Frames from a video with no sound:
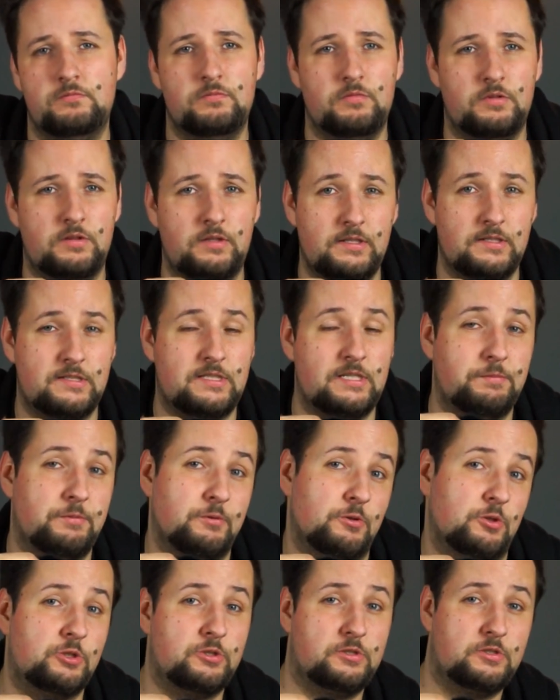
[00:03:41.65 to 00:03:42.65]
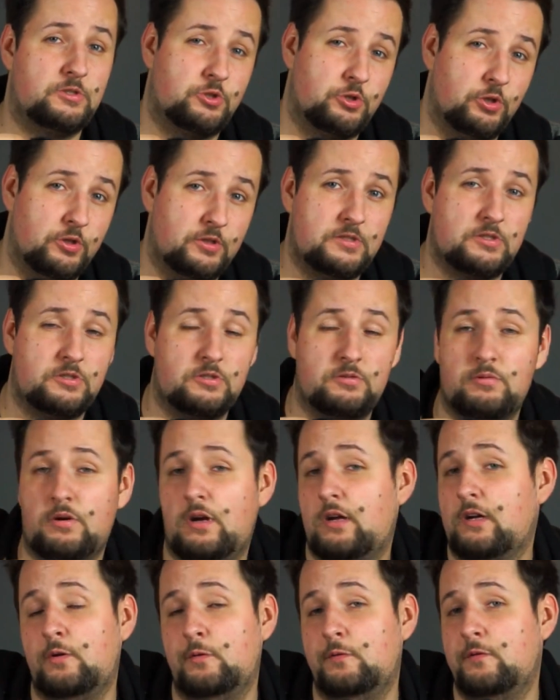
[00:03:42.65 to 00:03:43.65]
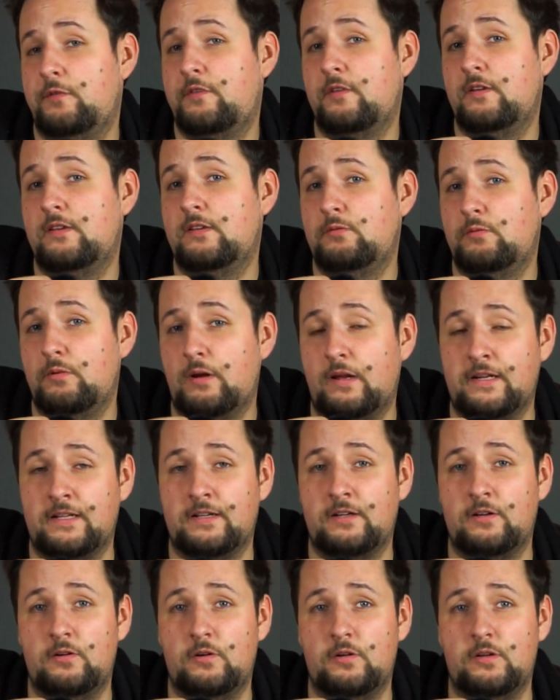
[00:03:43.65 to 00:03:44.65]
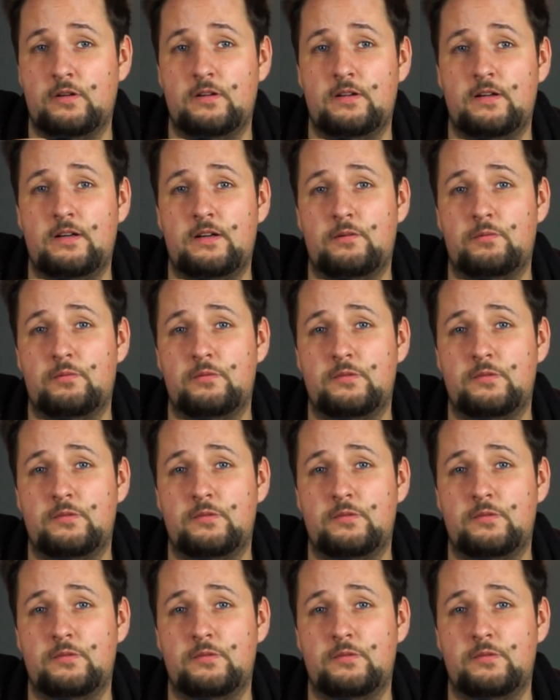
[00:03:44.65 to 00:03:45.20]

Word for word: the CPU should struggle with running on uh,